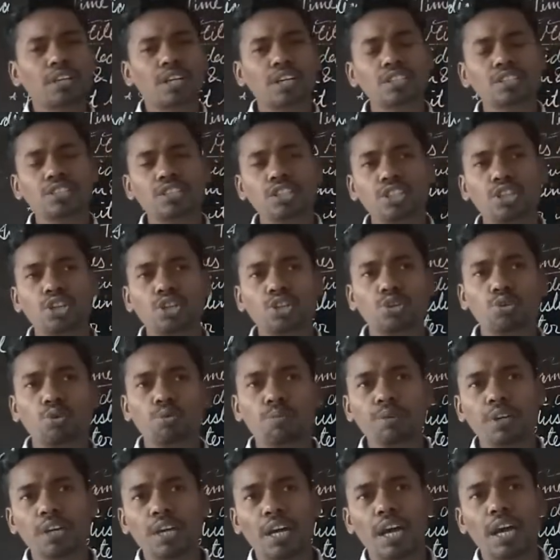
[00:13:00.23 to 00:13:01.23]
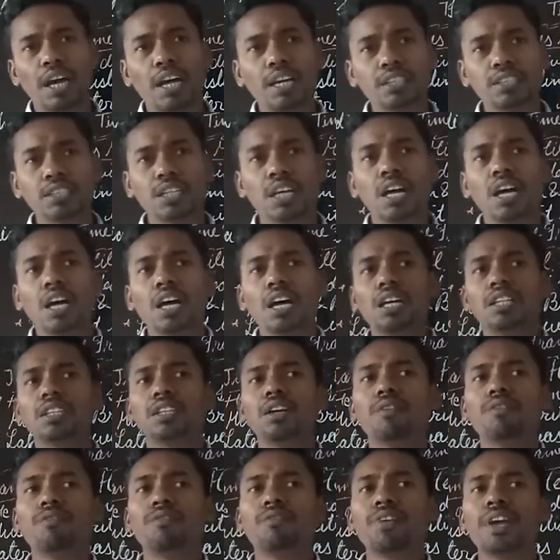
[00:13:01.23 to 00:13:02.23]
be considered to be as
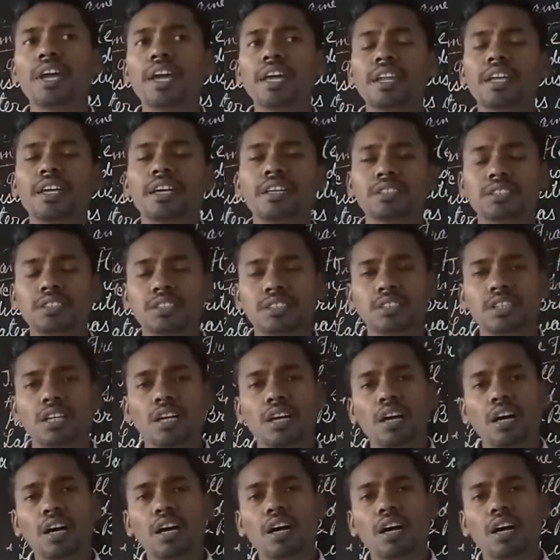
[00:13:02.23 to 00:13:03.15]
the various